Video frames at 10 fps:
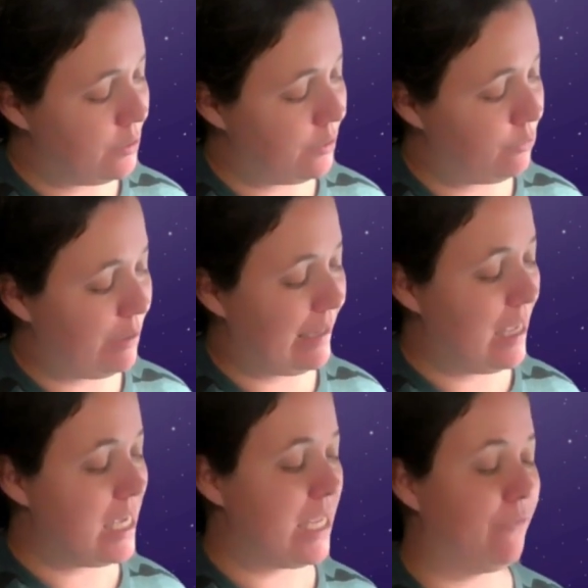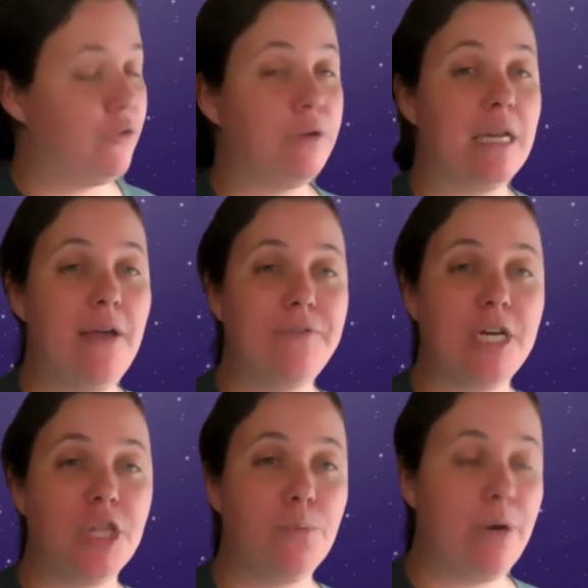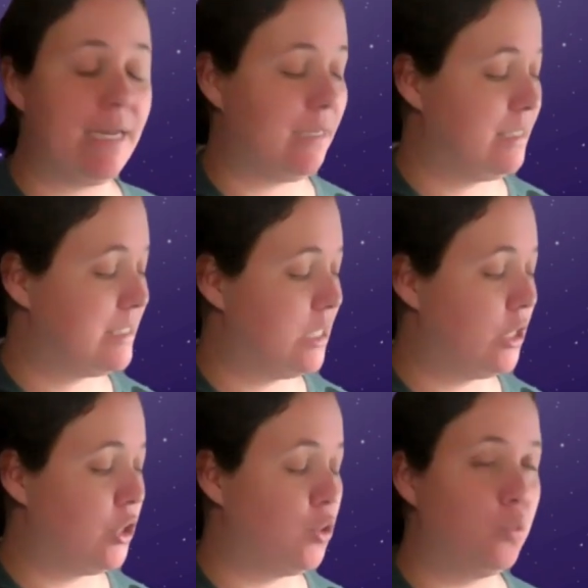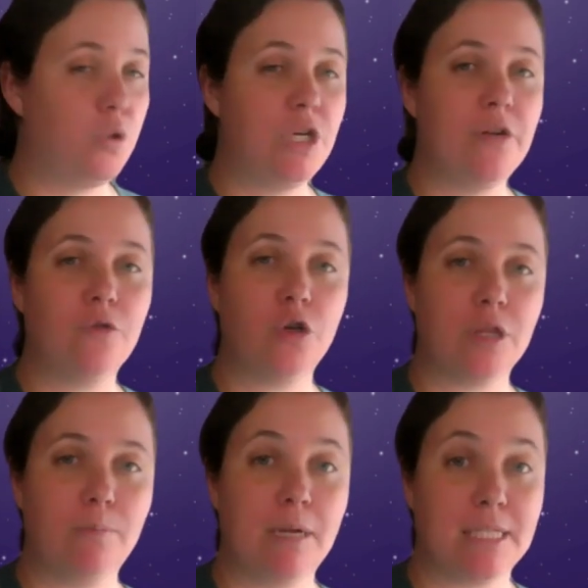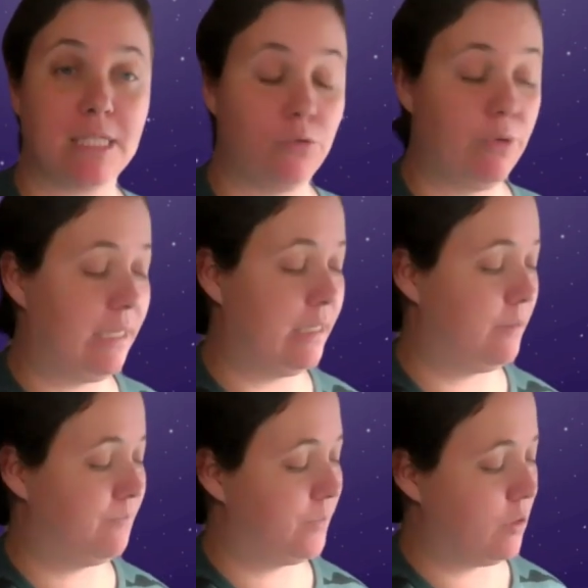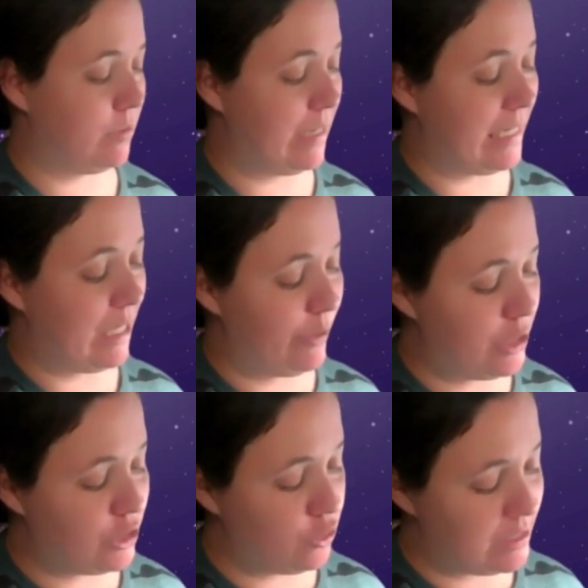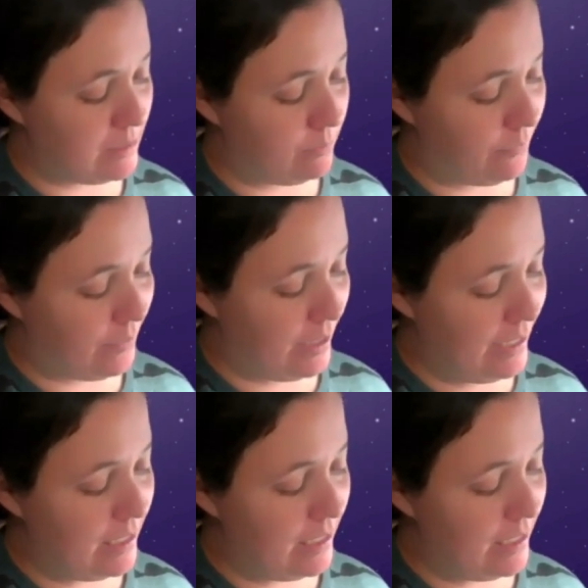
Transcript: 3. If you left out the brackets, you wouldn't have got the plus 3 here. Okay, now we're going to go and simplify.